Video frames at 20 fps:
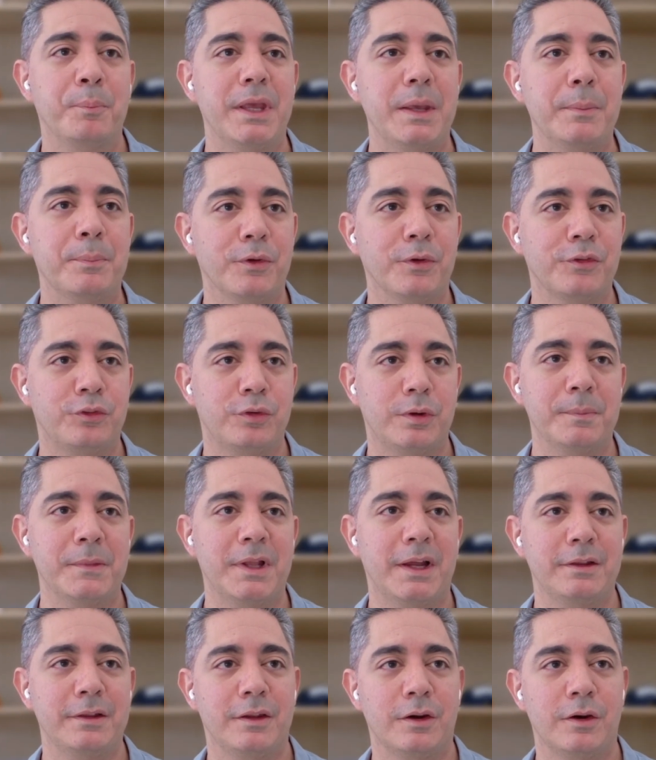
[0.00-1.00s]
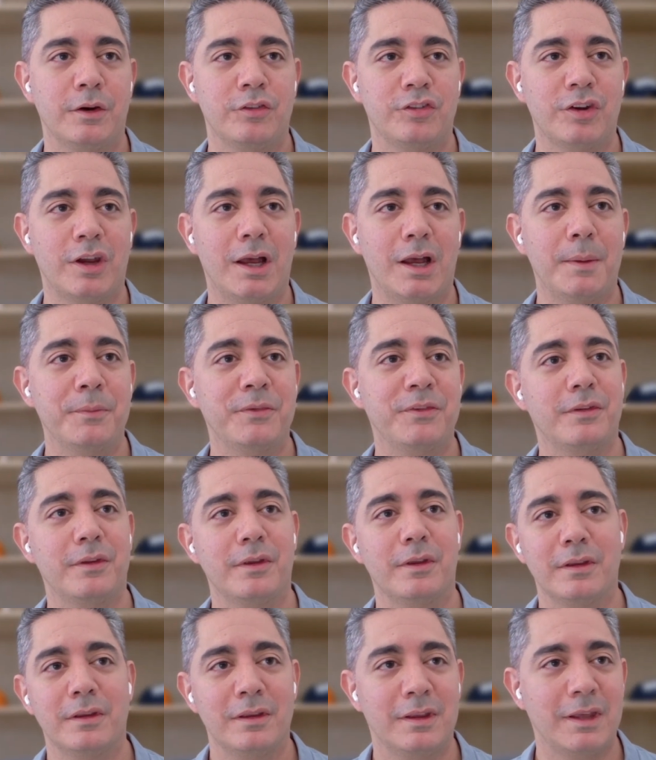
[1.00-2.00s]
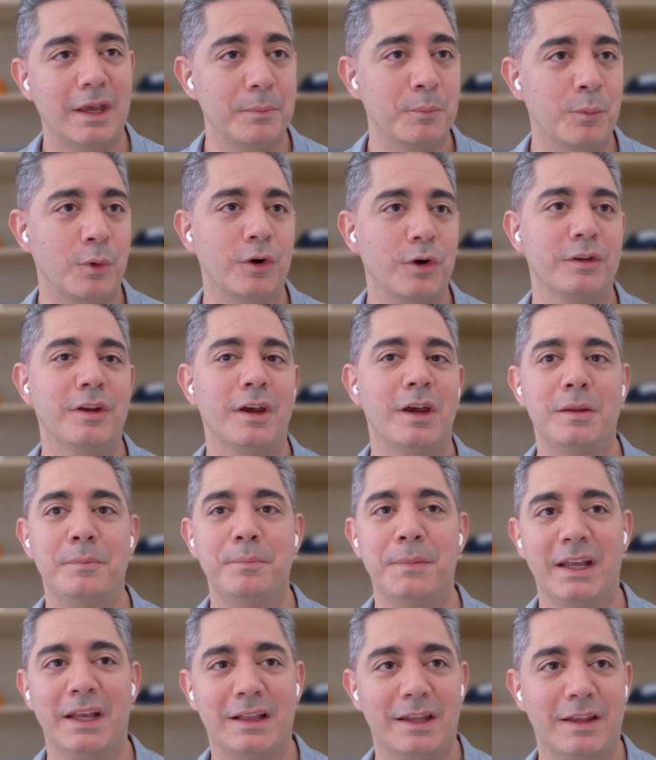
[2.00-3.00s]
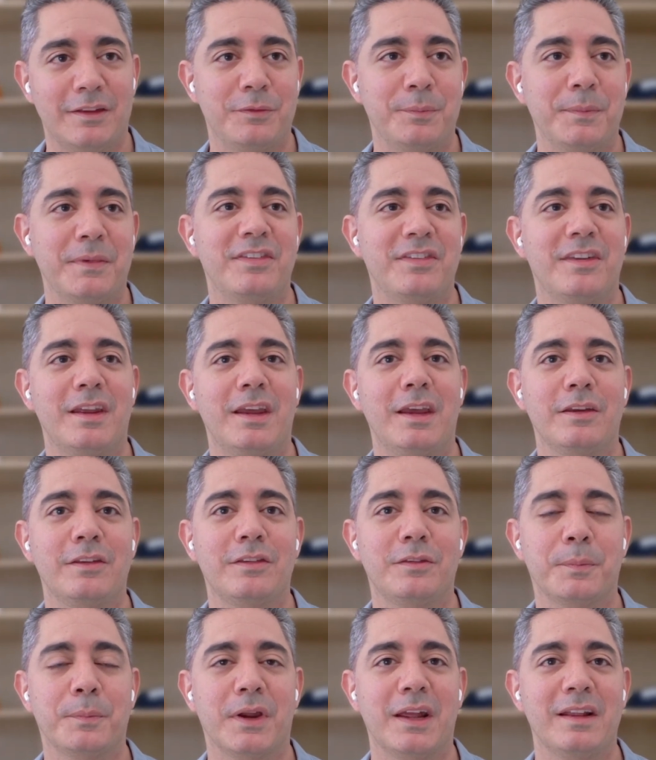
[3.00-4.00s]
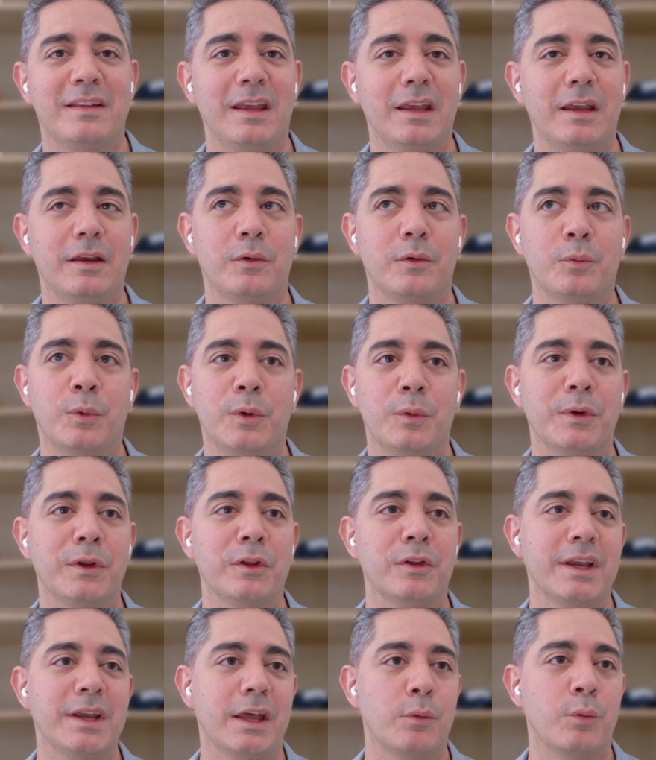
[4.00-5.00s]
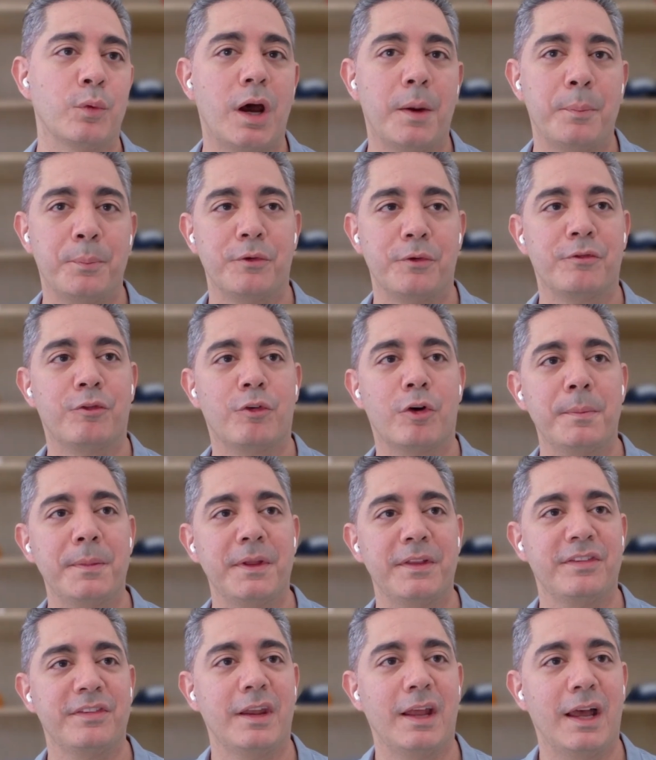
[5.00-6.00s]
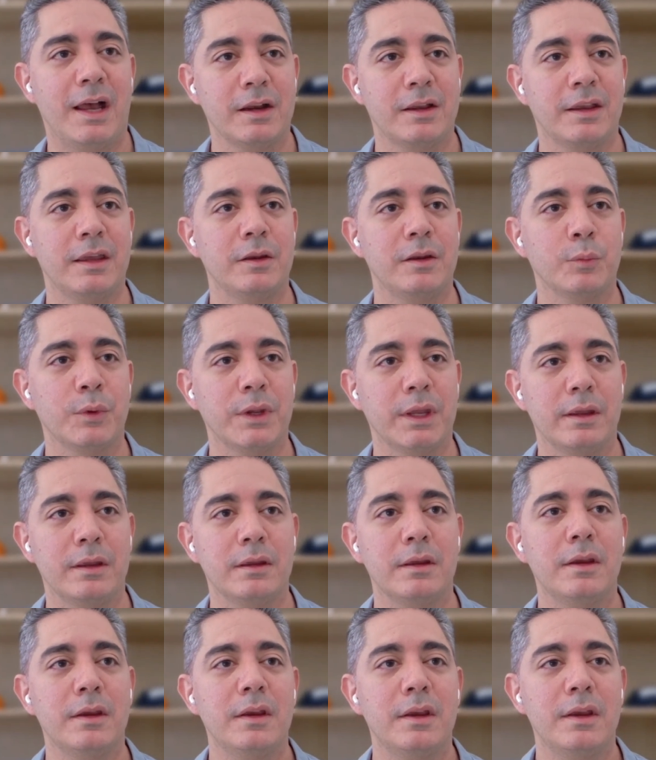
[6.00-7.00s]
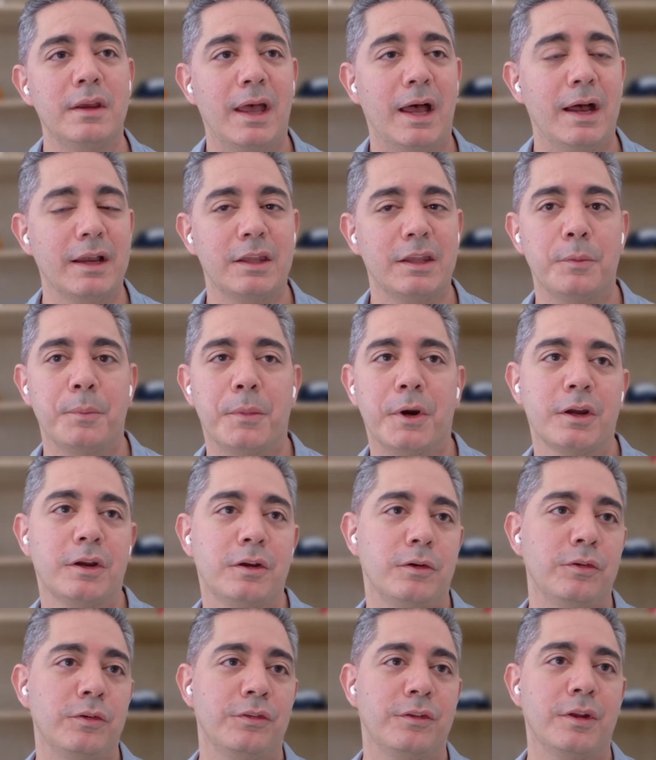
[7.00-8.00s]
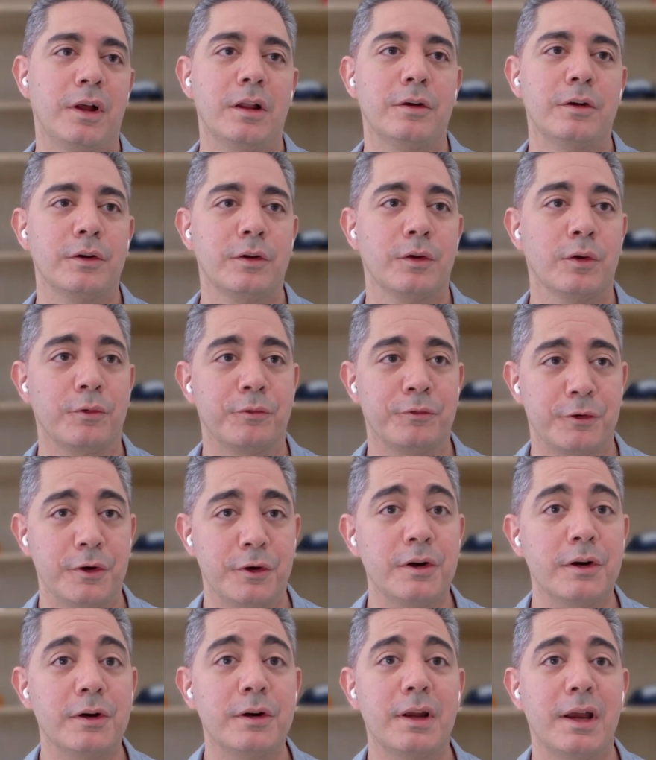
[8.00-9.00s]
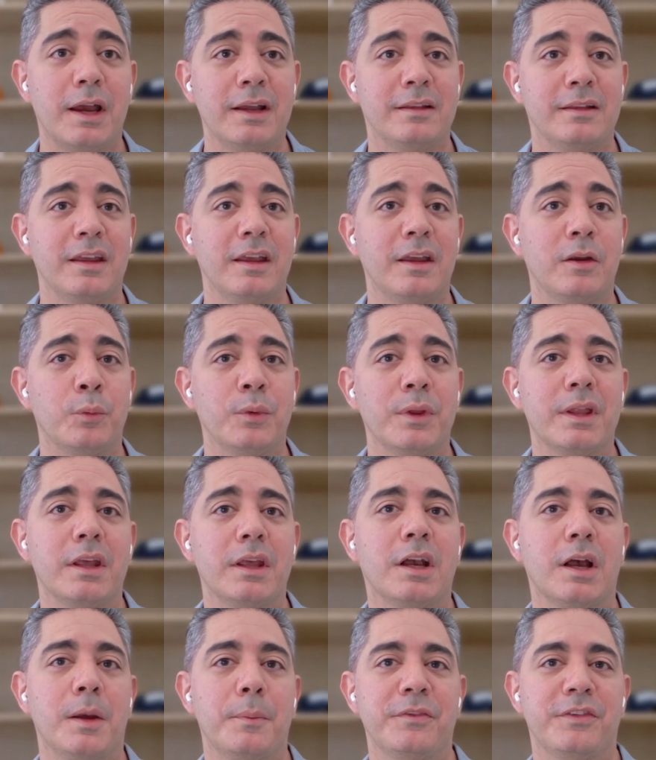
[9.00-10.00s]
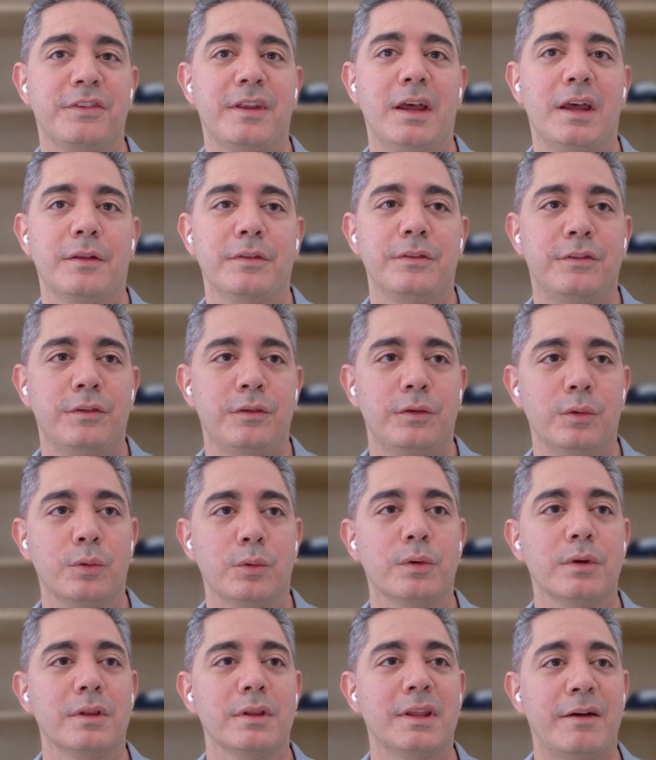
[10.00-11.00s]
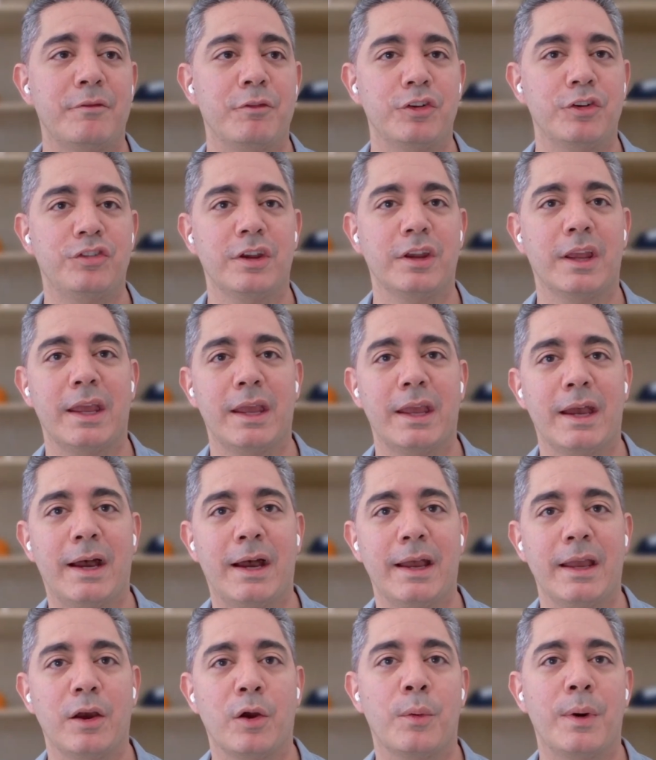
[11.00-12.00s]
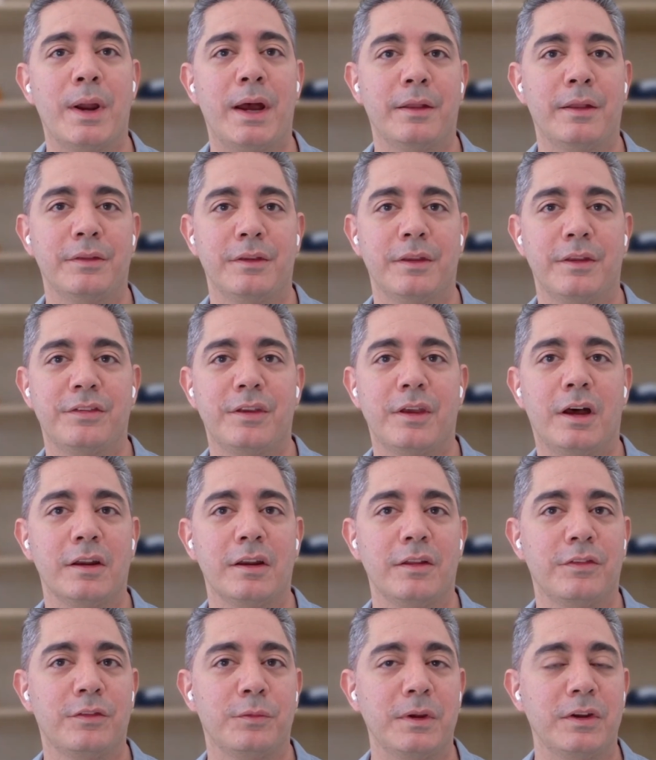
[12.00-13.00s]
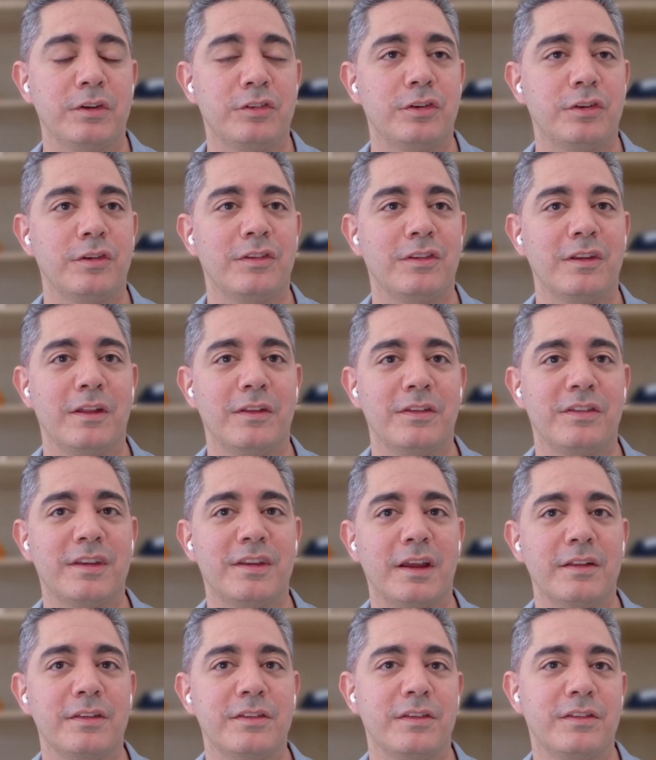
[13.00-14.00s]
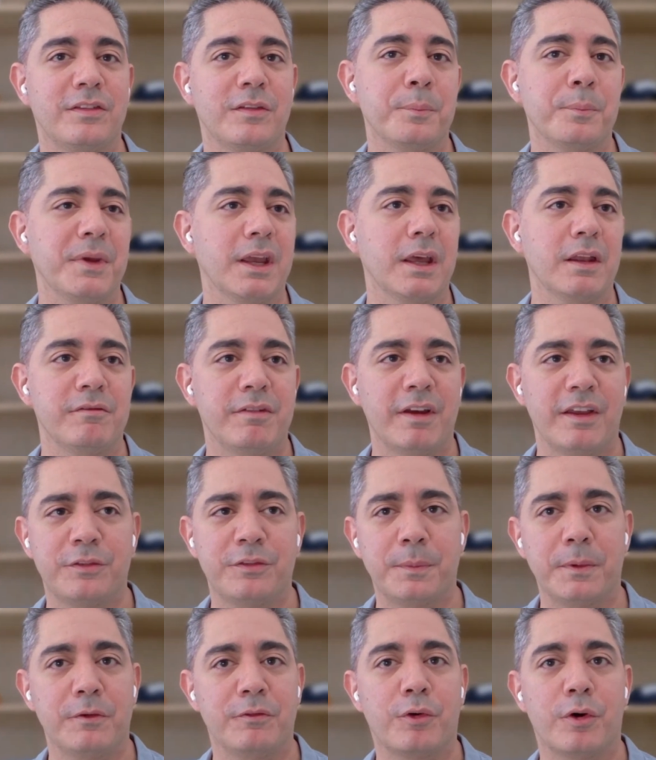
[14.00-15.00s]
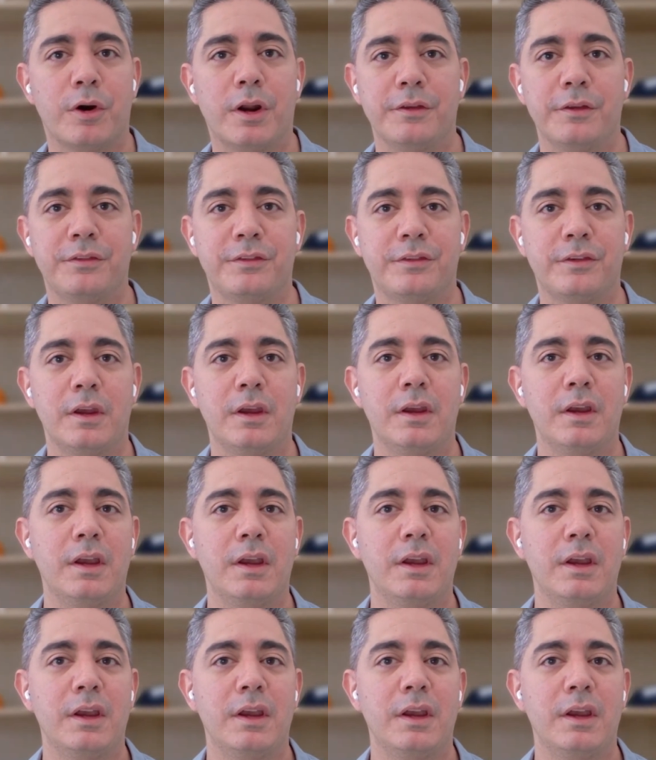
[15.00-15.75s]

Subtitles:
people streamline their jobs, get more done, make less mistakes. But I think when we look at raw performance and how can the marketer's dollar go further, I think it really comes down to leveraging AI around this audience research and insight. It's a big investment for us